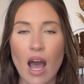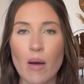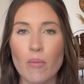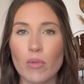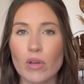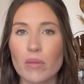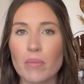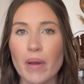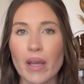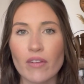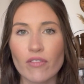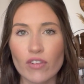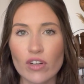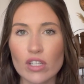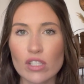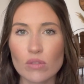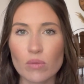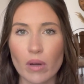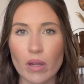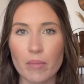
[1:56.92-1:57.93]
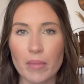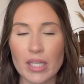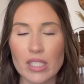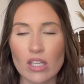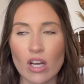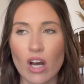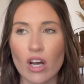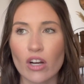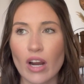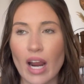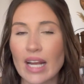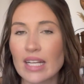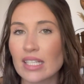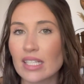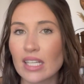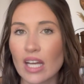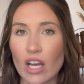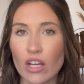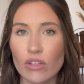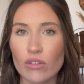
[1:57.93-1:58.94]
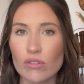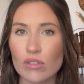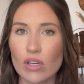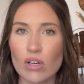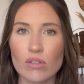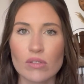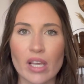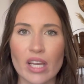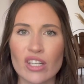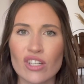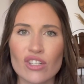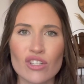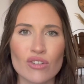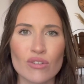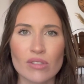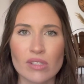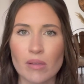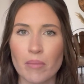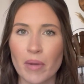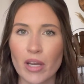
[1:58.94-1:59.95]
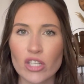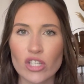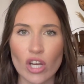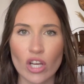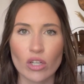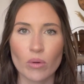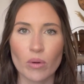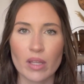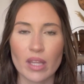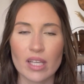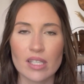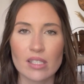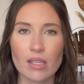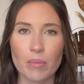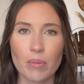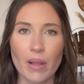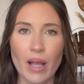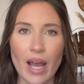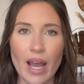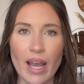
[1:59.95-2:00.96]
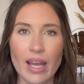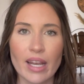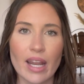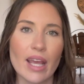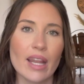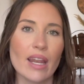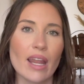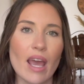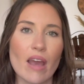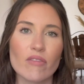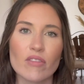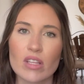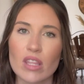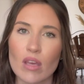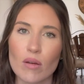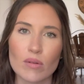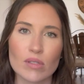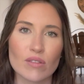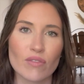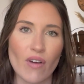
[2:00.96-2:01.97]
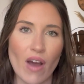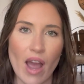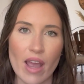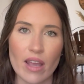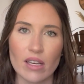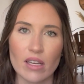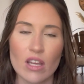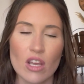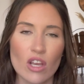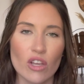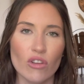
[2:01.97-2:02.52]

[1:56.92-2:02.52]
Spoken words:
With my first one, my daughter, I did not use those. I just used the mesh underwear they supplied, and everything was fine.